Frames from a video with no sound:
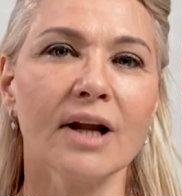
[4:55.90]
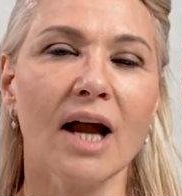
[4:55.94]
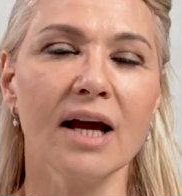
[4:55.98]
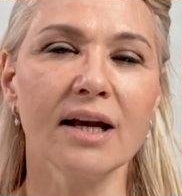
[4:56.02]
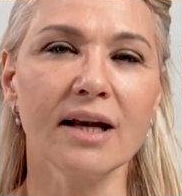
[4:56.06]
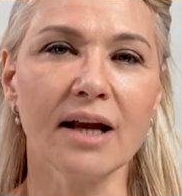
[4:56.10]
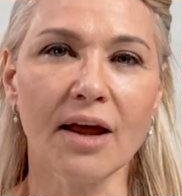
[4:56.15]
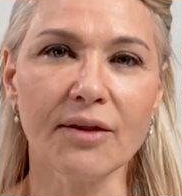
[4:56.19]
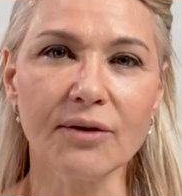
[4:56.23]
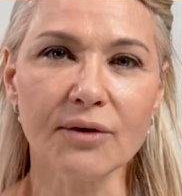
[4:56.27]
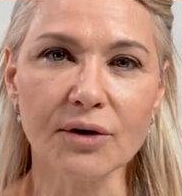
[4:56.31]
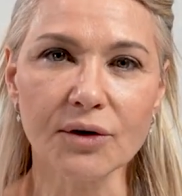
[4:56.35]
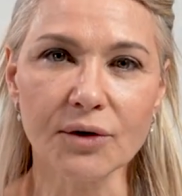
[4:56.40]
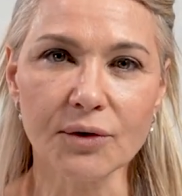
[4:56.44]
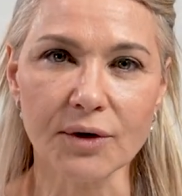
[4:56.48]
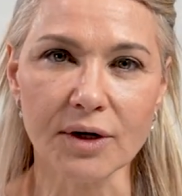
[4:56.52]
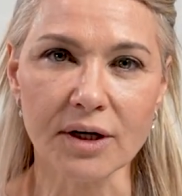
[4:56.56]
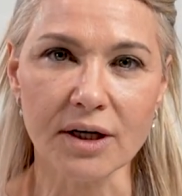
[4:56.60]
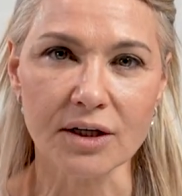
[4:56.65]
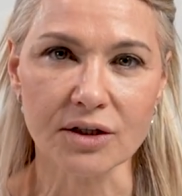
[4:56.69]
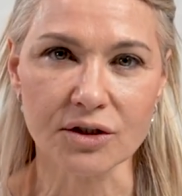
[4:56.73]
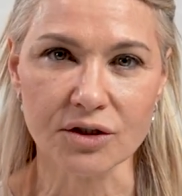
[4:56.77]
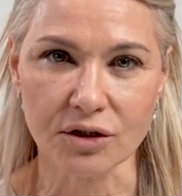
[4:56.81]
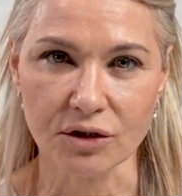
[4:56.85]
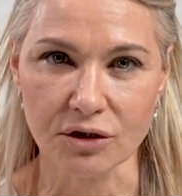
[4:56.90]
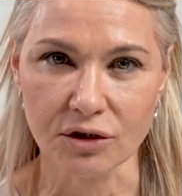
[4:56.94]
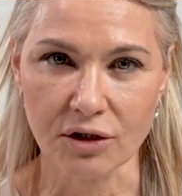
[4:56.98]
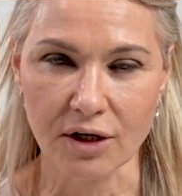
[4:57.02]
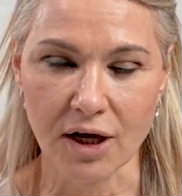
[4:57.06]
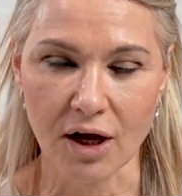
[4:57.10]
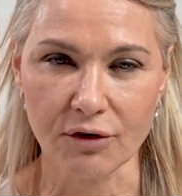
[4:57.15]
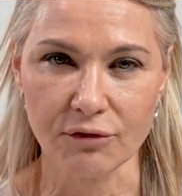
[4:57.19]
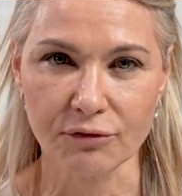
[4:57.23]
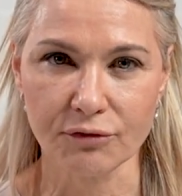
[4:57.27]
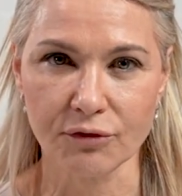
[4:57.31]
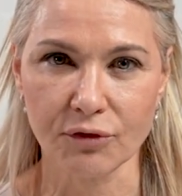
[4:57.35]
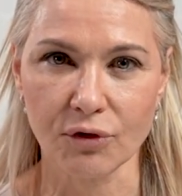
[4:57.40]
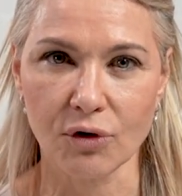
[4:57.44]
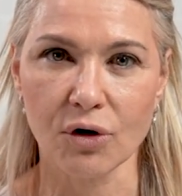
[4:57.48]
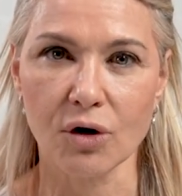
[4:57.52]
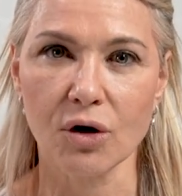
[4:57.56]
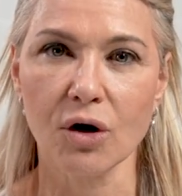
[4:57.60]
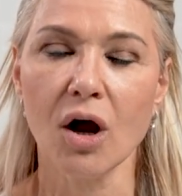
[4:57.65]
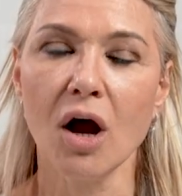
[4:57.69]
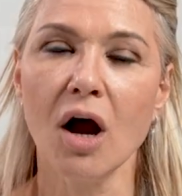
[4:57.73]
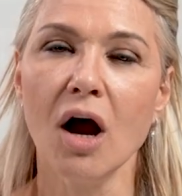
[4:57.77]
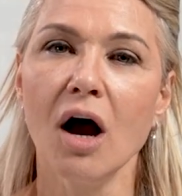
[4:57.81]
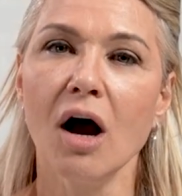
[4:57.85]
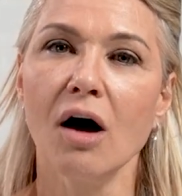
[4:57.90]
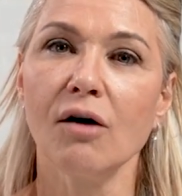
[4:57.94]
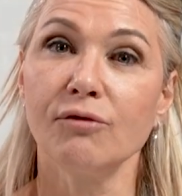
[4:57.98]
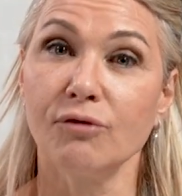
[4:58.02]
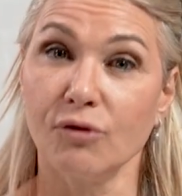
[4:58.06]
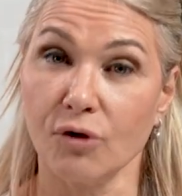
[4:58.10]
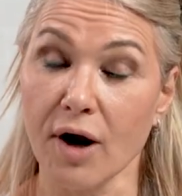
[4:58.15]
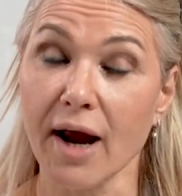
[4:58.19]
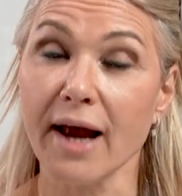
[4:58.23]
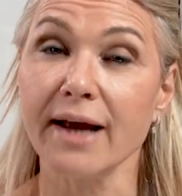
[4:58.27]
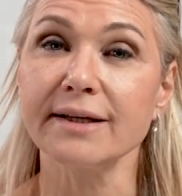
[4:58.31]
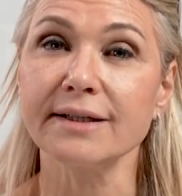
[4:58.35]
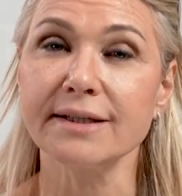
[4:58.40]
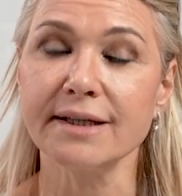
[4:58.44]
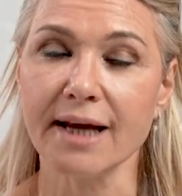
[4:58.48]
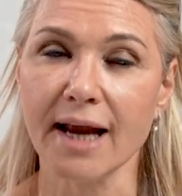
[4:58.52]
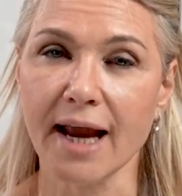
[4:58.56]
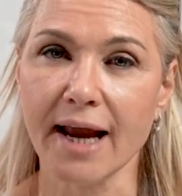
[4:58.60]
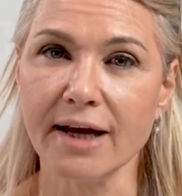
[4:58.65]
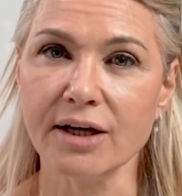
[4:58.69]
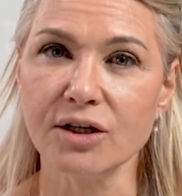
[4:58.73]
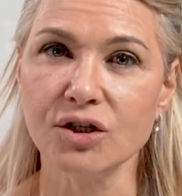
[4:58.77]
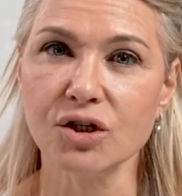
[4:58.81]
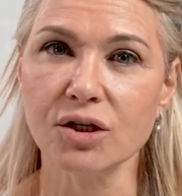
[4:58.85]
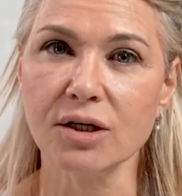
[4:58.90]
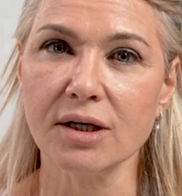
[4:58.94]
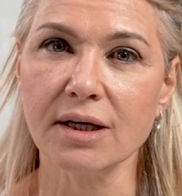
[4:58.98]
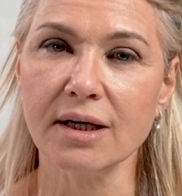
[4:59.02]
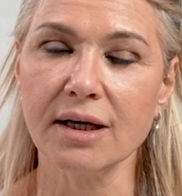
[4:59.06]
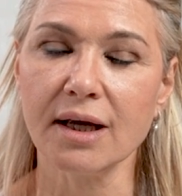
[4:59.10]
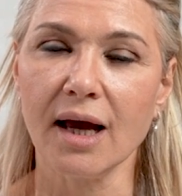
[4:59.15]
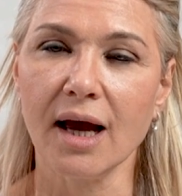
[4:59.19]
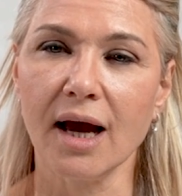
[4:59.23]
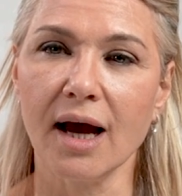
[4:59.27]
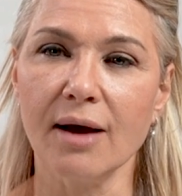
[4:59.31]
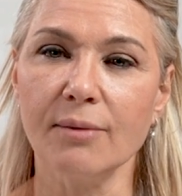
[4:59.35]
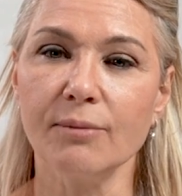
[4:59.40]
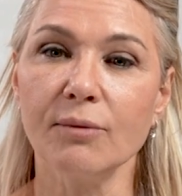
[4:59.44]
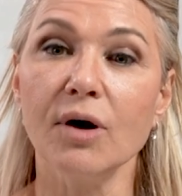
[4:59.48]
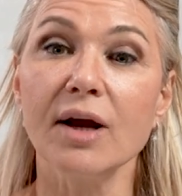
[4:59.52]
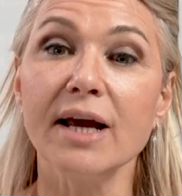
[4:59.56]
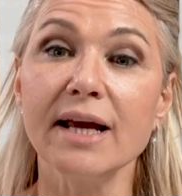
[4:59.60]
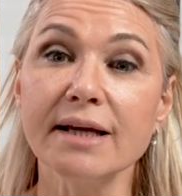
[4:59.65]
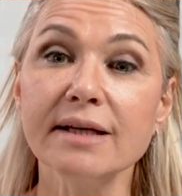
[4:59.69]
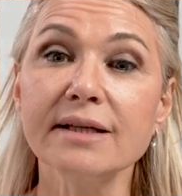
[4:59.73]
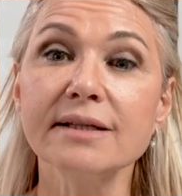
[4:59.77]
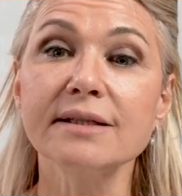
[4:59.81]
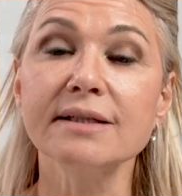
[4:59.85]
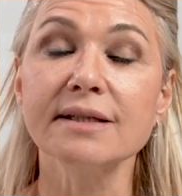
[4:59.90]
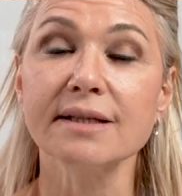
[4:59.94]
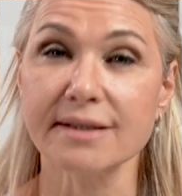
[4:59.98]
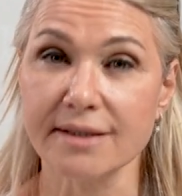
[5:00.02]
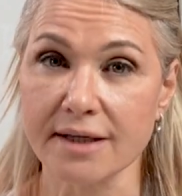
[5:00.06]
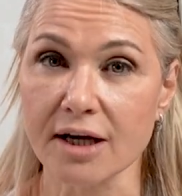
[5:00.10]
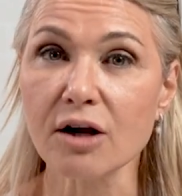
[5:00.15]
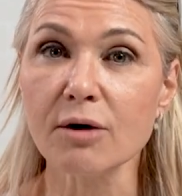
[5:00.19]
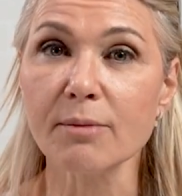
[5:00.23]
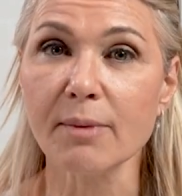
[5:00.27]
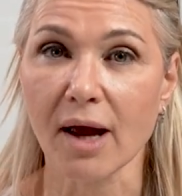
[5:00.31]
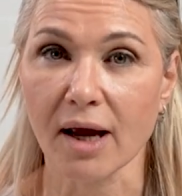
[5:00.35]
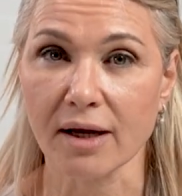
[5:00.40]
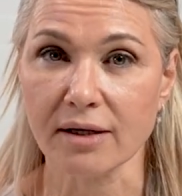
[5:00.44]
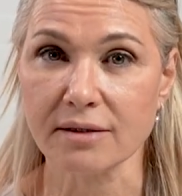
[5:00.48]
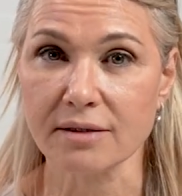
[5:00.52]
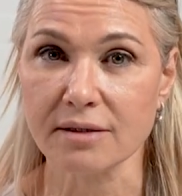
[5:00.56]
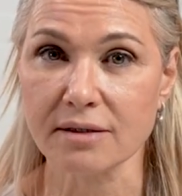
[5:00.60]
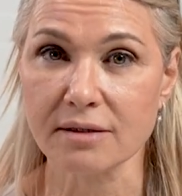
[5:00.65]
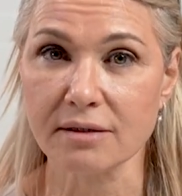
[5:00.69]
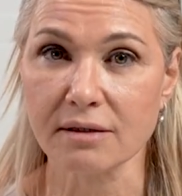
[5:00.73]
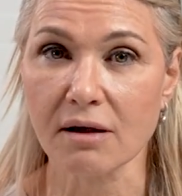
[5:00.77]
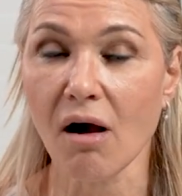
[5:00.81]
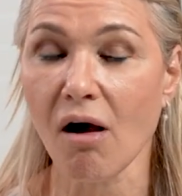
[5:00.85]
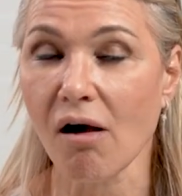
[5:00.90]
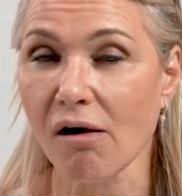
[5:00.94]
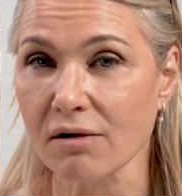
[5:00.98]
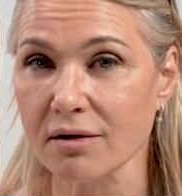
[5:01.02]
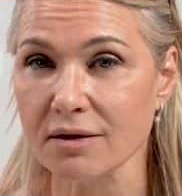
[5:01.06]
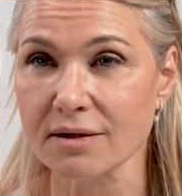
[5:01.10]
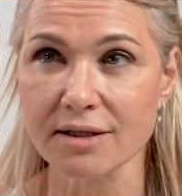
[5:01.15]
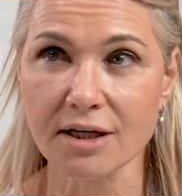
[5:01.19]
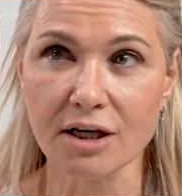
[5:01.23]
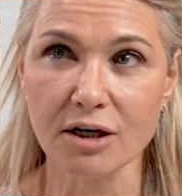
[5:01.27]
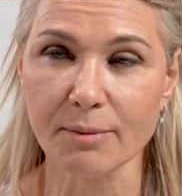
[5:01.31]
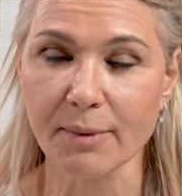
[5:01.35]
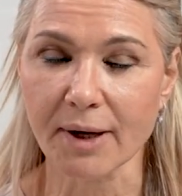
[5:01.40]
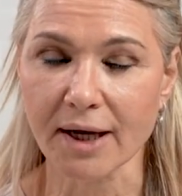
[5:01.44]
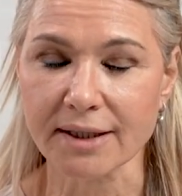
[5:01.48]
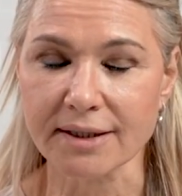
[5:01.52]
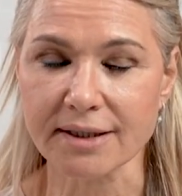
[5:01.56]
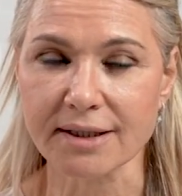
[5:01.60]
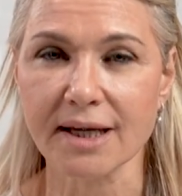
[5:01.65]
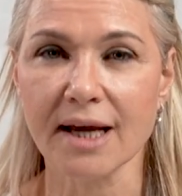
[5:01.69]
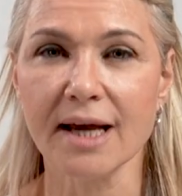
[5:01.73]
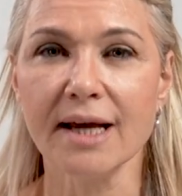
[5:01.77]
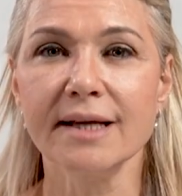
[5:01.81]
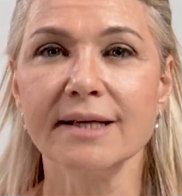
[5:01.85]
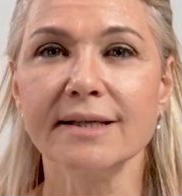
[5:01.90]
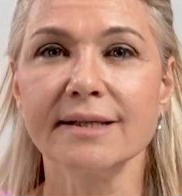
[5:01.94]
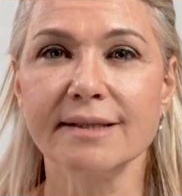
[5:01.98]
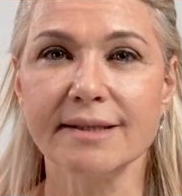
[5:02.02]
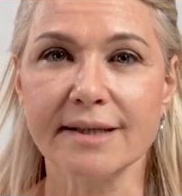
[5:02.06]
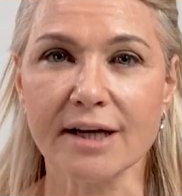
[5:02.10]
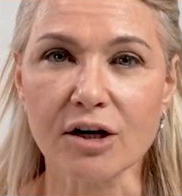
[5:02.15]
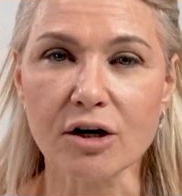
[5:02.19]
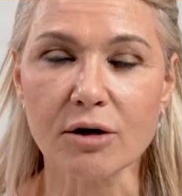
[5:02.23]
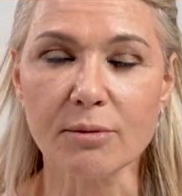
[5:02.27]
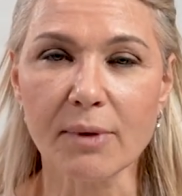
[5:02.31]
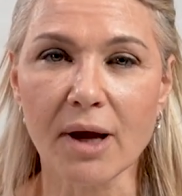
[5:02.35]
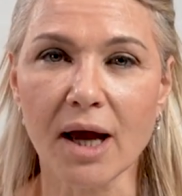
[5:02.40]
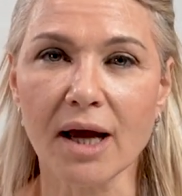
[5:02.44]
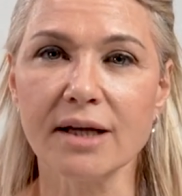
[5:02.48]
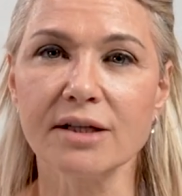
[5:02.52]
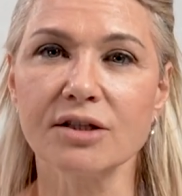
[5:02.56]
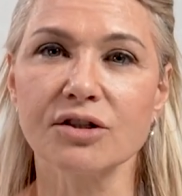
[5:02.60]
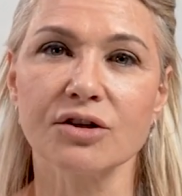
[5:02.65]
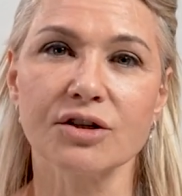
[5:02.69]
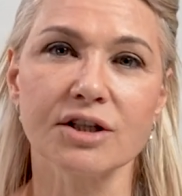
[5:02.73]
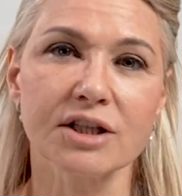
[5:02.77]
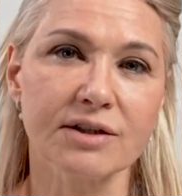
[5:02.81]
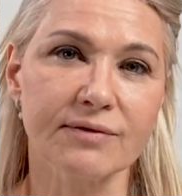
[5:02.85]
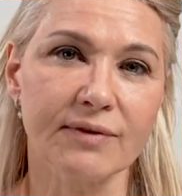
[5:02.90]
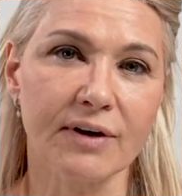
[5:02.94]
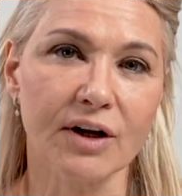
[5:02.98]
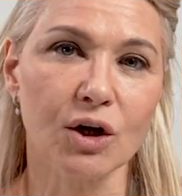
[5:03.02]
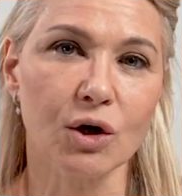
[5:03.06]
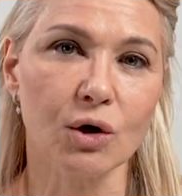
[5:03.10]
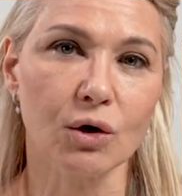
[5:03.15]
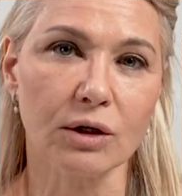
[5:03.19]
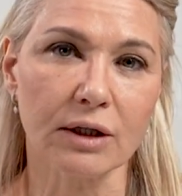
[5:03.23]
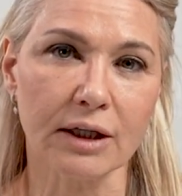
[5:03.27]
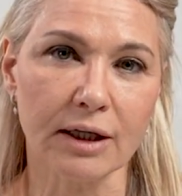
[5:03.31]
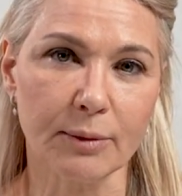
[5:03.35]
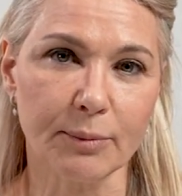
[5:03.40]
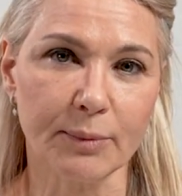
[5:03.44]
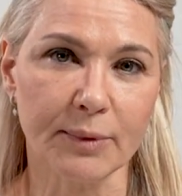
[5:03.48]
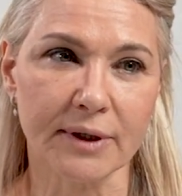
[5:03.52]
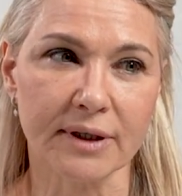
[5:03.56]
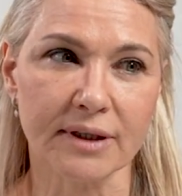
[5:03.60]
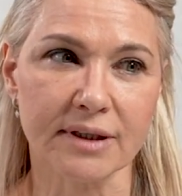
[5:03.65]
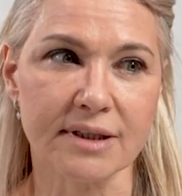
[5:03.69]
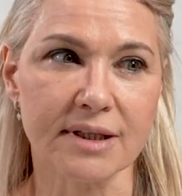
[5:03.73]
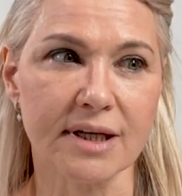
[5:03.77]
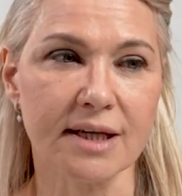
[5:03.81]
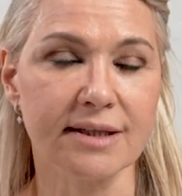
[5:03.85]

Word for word: Another ingredient to look out for for anti-aging is ceramides, are ceramides. Ceramides are sphingolipids.